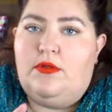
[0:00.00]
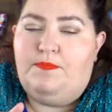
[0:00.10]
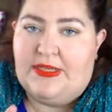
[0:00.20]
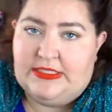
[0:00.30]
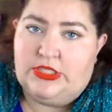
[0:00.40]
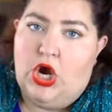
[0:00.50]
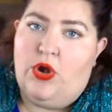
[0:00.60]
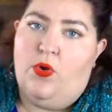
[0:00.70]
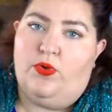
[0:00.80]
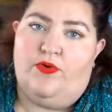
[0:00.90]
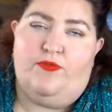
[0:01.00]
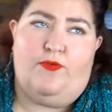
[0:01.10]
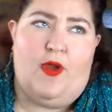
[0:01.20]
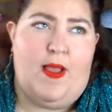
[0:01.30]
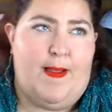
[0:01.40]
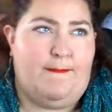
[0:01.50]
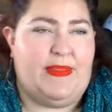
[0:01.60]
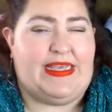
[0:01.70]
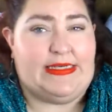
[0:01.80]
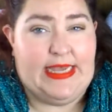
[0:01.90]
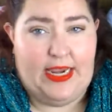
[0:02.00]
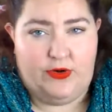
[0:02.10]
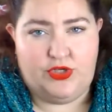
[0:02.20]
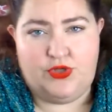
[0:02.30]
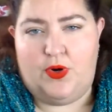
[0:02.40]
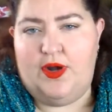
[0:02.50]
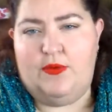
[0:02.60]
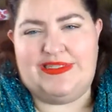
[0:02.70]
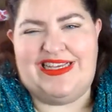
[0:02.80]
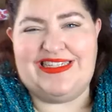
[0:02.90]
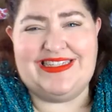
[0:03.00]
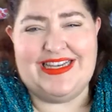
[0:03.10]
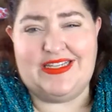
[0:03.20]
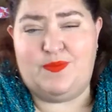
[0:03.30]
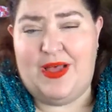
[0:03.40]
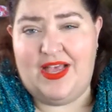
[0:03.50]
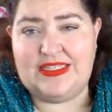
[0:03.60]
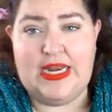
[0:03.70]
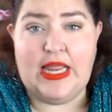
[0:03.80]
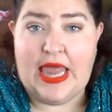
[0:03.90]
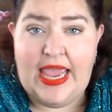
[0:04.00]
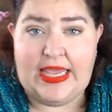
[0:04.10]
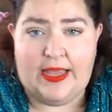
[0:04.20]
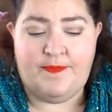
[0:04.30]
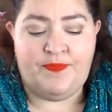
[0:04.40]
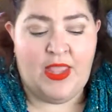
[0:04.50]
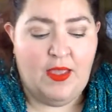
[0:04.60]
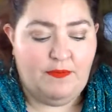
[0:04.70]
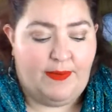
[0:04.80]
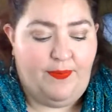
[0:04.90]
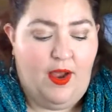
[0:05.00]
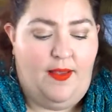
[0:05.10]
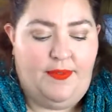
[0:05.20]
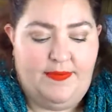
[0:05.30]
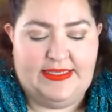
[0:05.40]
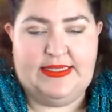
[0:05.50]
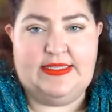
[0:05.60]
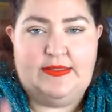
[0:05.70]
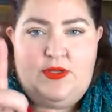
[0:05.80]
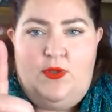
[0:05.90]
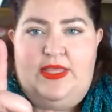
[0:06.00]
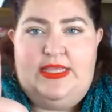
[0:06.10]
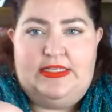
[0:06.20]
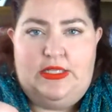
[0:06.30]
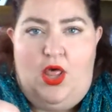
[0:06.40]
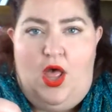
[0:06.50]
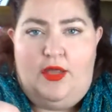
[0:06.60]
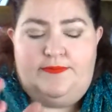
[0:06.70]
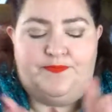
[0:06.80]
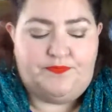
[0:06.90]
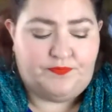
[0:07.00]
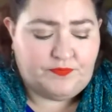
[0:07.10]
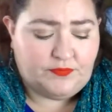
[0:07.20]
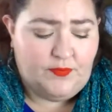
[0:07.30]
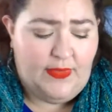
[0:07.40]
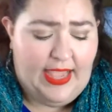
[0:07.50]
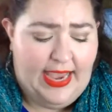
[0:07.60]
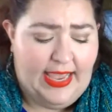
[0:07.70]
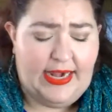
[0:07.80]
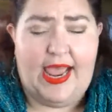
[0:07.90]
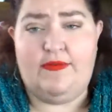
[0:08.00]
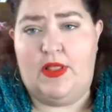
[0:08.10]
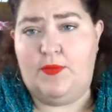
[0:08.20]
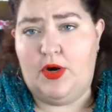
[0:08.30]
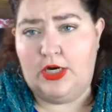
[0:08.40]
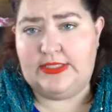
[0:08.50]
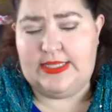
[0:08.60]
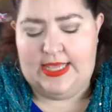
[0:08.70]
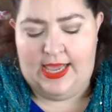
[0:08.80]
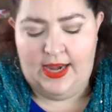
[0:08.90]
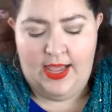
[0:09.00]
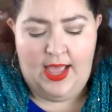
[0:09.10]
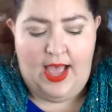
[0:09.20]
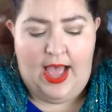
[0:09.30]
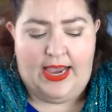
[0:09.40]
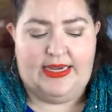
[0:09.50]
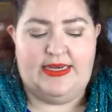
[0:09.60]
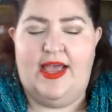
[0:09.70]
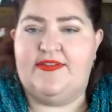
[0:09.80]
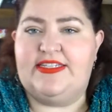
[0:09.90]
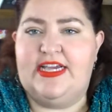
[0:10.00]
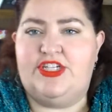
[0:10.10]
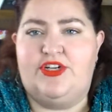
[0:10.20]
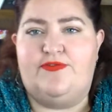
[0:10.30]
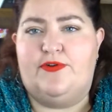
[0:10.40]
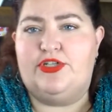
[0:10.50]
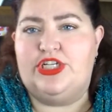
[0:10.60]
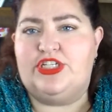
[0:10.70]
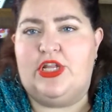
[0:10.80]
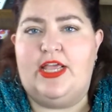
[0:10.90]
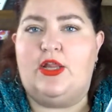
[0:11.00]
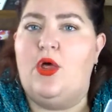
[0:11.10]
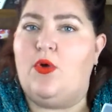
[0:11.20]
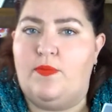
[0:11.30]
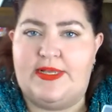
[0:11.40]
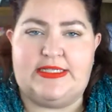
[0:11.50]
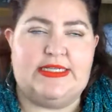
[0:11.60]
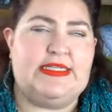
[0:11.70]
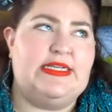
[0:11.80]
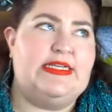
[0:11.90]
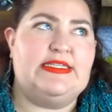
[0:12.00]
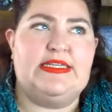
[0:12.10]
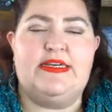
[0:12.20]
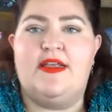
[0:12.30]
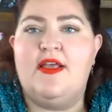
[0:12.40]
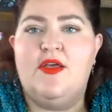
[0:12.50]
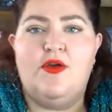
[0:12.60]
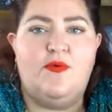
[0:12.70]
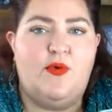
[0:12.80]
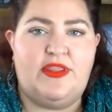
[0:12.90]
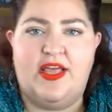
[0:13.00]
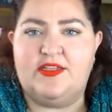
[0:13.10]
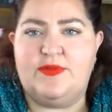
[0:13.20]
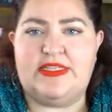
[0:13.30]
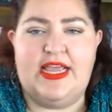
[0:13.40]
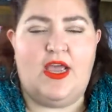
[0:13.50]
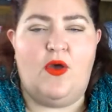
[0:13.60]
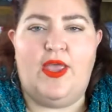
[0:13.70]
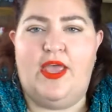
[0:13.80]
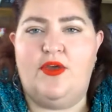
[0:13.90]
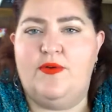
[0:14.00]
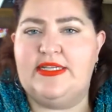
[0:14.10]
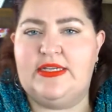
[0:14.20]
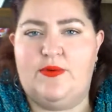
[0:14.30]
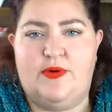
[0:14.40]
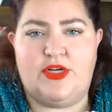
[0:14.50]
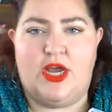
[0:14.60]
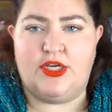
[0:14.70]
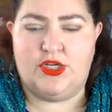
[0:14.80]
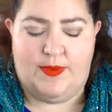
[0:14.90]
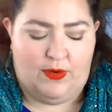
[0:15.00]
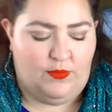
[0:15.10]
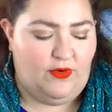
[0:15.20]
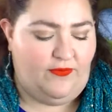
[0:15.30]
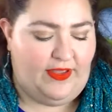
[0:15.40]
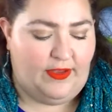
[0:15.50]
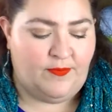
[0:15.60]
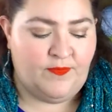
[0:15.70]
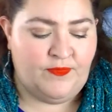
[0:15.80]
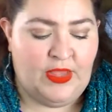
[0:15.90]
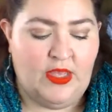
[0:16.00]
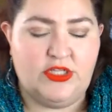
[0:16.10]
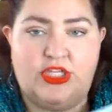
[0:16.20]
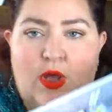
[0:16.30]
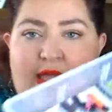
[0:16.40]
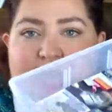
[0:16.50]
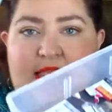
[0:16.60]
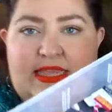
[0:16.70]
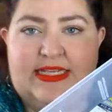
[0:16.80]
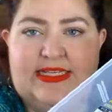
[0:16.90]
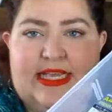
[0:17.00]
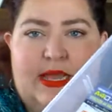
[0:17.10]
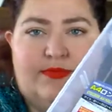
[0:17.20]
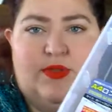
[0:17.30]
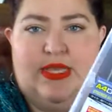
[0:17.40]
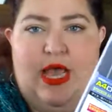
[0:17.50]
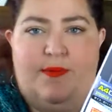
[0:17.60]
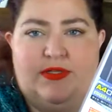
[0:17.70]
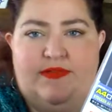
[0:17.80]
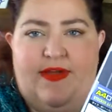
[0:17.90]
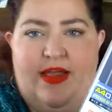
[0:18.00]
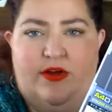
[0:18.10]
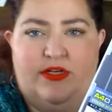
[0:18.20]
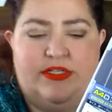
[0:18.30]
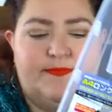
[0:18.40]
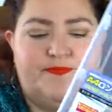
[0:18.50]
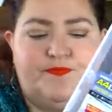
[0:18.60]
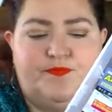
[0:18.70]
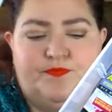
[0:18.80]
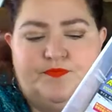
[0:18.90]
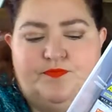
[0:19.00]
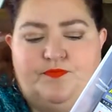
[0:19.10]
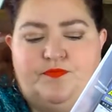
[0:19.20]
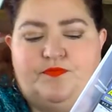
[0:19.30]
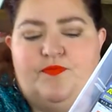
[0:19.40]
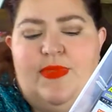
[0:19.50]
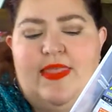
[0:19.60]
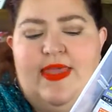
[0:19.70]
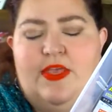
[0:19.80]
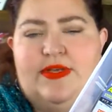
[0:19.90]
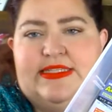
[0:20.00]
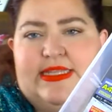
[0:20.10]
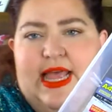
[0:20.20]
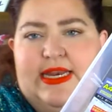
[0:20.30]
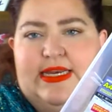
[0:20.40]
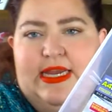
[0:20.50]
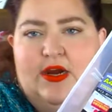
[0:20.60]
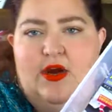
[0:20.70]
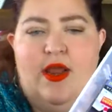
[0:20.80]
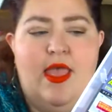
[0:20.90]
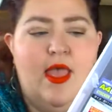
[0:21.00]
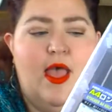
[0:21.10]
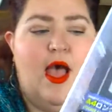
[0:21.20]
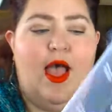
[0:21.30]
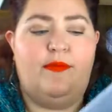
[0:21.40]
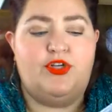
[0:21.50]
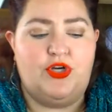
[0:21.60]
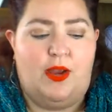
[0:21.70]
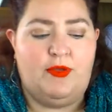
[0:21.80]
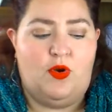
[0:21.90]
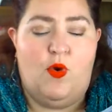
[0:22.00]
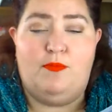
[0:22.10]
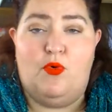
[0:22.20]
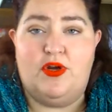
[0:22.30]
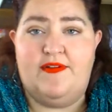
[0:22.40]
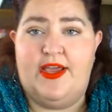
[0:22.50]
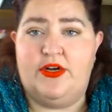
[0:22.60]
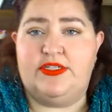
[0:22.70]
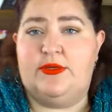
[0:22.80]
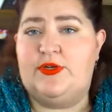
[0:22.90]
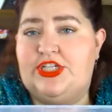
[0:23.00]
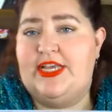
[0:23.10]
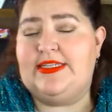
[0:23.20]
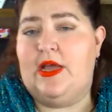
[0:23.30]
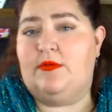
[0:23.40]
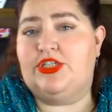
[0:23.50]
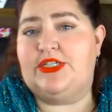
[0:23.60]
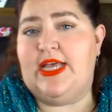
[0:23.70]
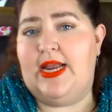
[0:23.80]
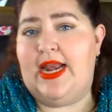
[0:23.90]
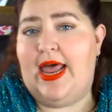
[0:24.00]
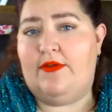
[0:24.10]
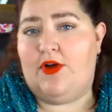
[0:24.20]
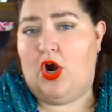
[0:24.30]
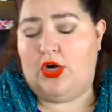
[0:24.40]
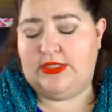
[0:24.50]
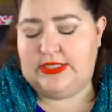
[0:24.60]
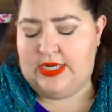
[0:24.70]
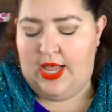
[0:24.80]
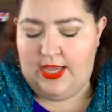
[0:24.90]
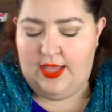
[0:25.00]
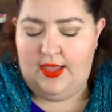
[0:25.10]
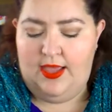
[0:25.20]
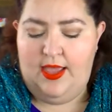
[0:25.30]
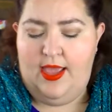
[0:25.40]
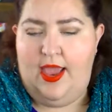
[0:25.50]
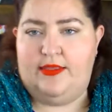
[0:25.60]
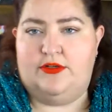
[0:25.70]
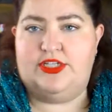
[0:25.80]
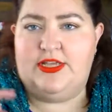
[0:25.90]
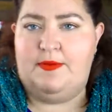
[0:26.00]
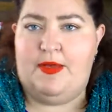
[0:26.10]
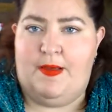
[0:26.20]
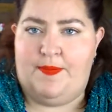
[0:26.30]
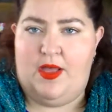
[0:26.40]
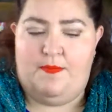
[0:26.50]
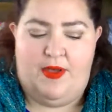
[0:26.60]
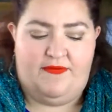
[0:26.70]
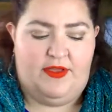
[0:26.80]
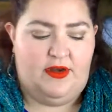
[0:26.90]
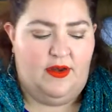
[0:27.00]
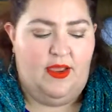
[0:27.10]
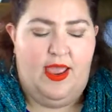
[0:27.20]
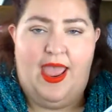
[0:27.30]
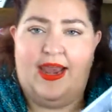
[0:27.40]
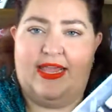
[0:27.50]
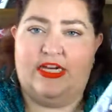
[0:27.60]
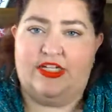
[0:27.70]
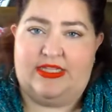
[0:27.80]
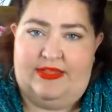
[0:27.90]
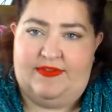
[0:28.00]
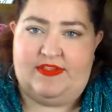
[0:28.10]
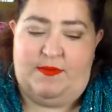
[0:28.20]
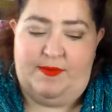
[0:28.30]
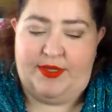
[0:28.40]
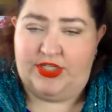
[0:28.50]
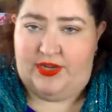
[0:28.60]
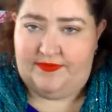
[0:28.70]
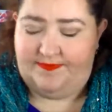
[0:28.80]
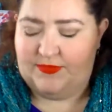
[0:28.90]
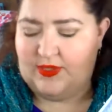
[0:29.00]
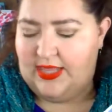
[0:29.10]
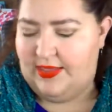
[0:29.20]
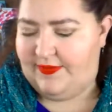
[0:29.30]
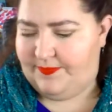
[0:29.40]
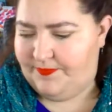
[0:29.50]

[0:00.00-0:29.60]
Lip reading: business card holder from the Container Store, and it was like $6, and I like it. My problem is it's only this long, and I have a lot more cards than that. I need to have a section for just like local businesses, and when the husband's like, okay, who was it we were talking to about roofing? So I got this. It comes with a couple dividers that you can slide in here. I'm sure I'm going to want more dividers, in which case I will just cut it out of cardstock and they'll just come up above it, and I can just leave this on my bookshelf. So I love it.